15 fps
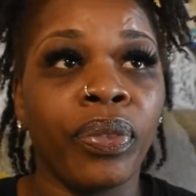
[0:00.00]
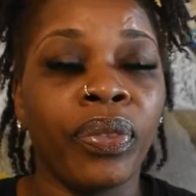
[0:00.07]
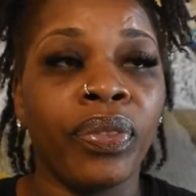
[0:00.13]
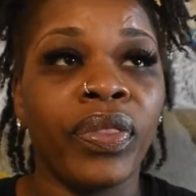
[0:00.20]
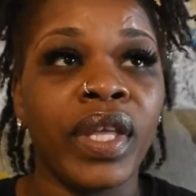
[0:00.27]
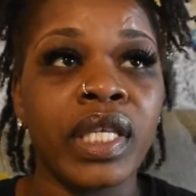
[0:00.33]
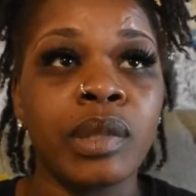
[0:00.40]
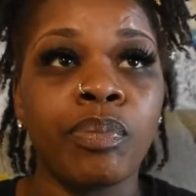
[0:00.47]

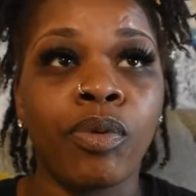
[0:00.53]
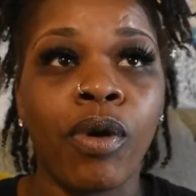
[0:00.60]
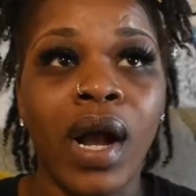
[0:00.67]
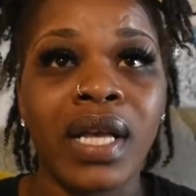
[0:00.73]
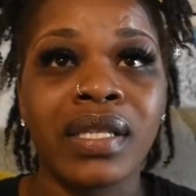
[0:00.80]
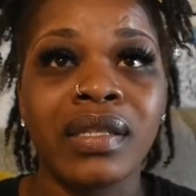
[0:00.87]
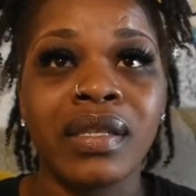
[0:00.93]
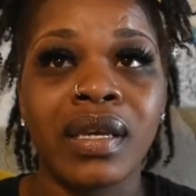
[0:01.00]
This
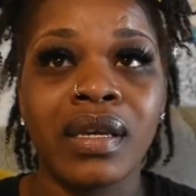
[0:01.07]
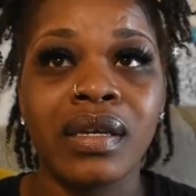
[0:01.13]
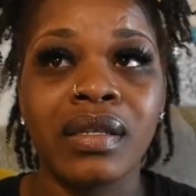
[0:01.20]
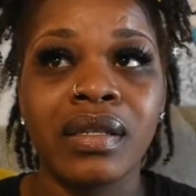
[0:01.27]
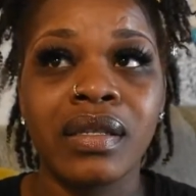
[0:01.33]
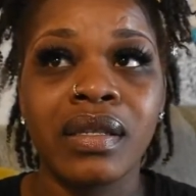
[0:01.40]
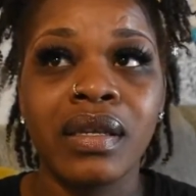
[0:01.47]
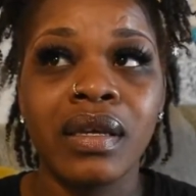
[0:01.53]

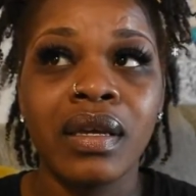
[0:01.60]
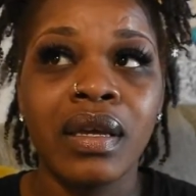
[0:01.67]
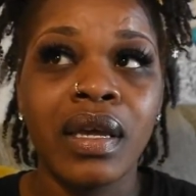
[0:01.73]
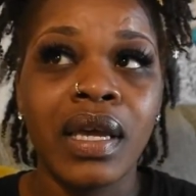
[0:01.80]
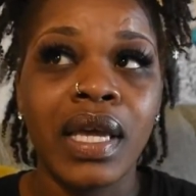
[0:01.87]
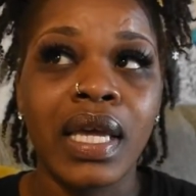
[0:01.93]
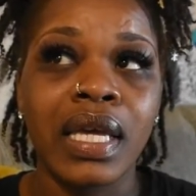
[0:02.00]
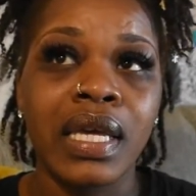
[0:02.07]
process
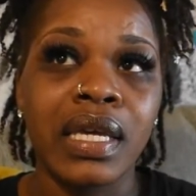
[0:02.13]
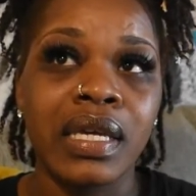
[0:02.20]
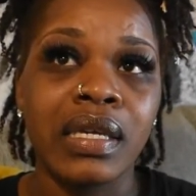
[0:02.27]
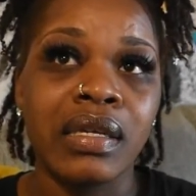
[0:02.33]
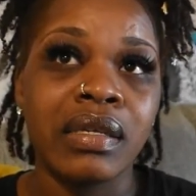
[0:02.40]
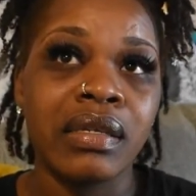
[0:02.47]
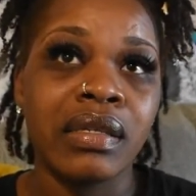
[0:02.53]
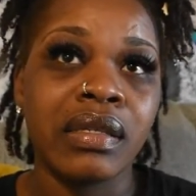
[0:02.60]

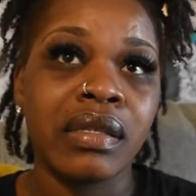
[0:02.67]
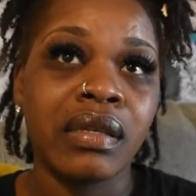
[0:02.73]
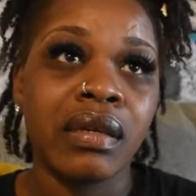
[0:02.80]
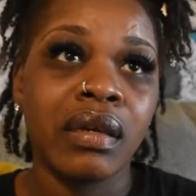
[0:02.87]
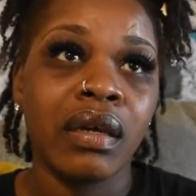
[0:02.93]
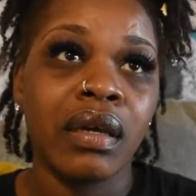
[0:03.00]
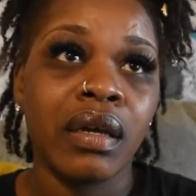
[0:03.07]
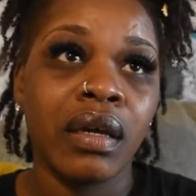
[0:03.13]
is
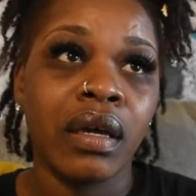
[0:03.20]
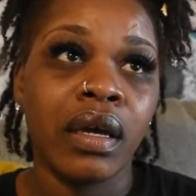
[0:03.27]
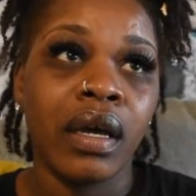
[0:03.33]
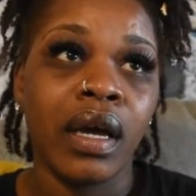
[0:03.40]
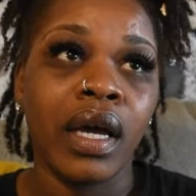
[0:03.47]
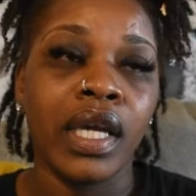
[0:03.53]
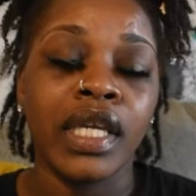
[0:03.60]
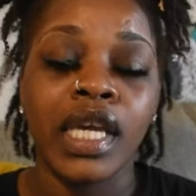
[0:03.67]

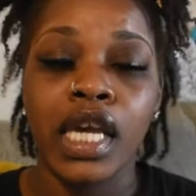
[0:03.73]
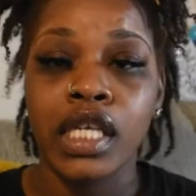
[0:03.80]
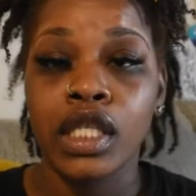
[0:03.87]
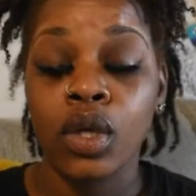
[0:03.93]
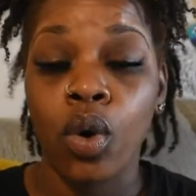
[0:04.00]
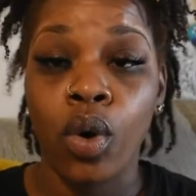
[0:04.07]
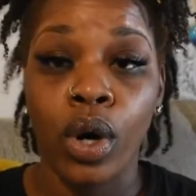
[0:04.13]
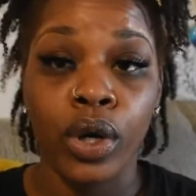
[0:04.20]
a yes
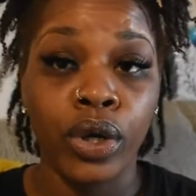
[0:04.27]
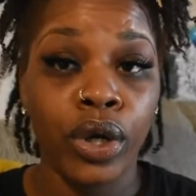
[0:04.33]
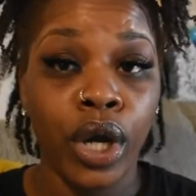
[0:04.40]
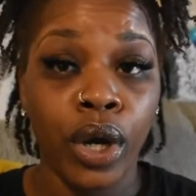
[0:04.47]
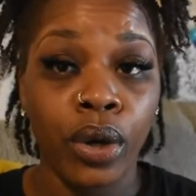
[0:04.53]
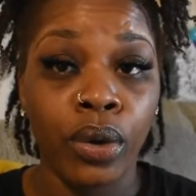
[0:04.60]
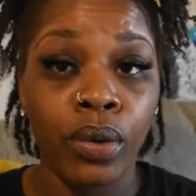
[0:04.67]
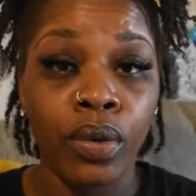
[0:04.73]
or
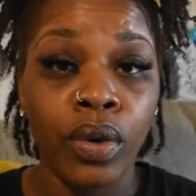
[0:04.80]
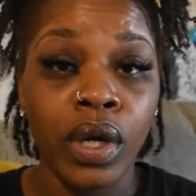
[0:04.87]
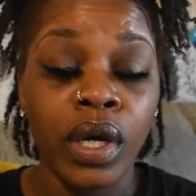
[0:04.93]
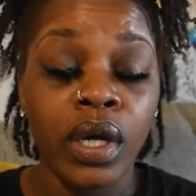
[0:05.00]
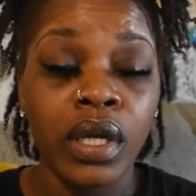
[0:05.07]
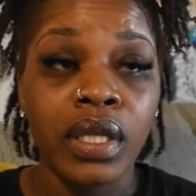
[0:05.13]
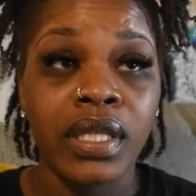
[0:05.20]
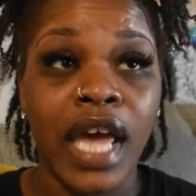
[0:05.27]
no
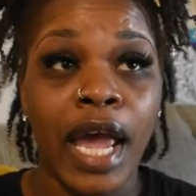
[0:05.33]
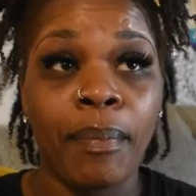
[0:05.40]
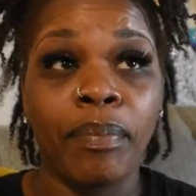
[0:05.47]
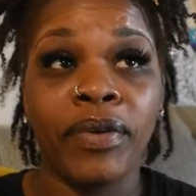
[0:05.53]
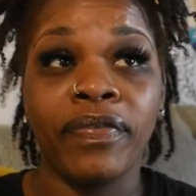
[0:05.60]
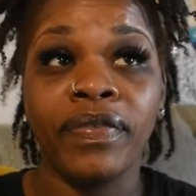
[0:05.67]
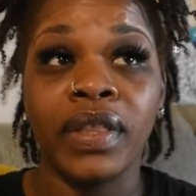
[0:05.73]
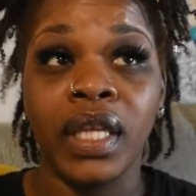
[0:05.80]
type
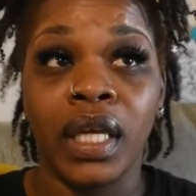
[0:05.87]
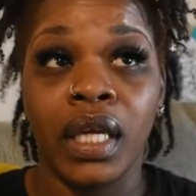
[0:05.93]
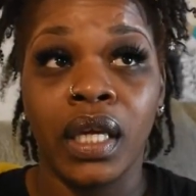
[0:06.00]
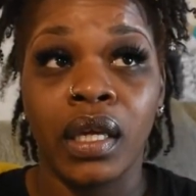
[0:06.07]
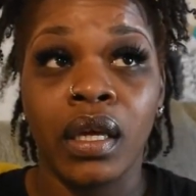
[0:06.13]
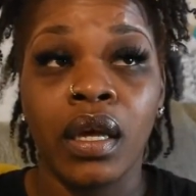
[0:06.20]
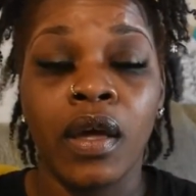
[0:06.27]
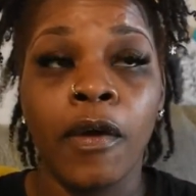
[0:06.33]
of
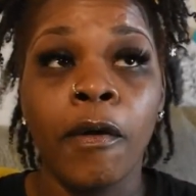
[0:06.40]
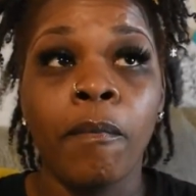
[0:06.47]
thing.